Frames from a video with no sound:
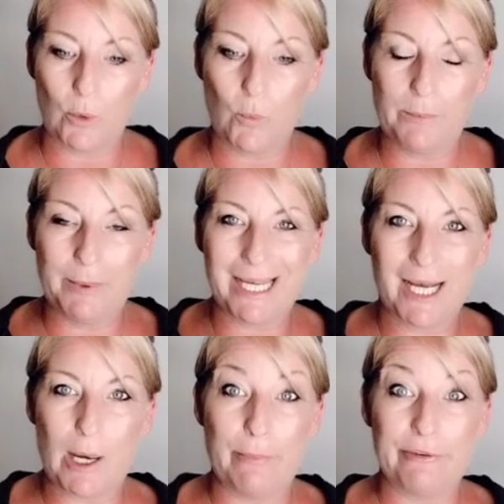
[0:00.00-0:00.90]
we
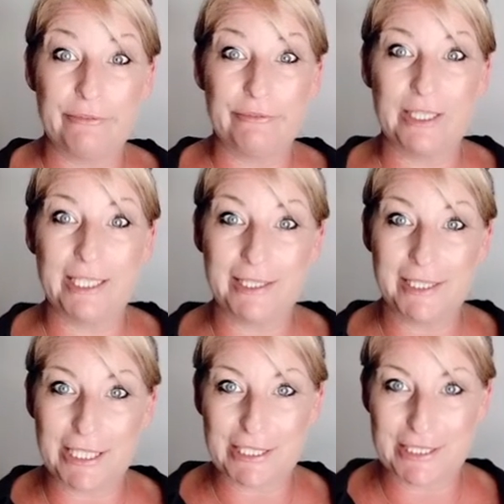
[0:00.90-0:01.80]
become
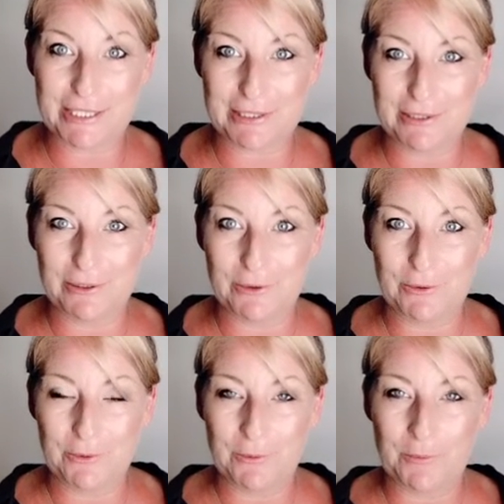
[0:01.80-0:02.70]
fearless.
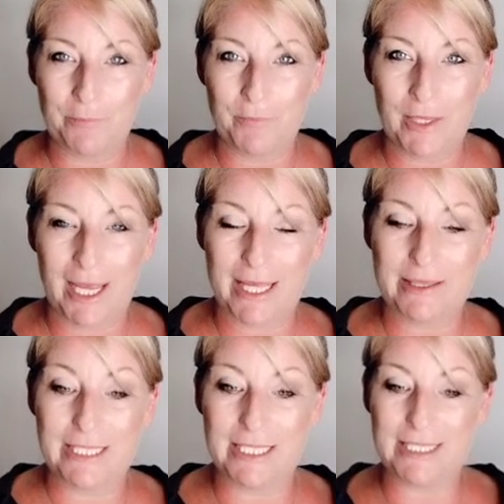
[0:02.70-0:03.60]
And
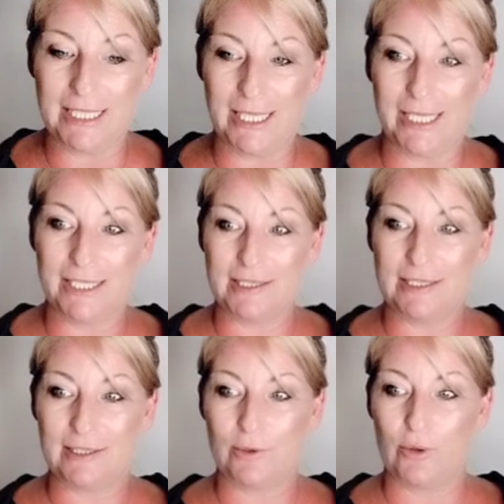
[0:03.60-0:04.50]
this is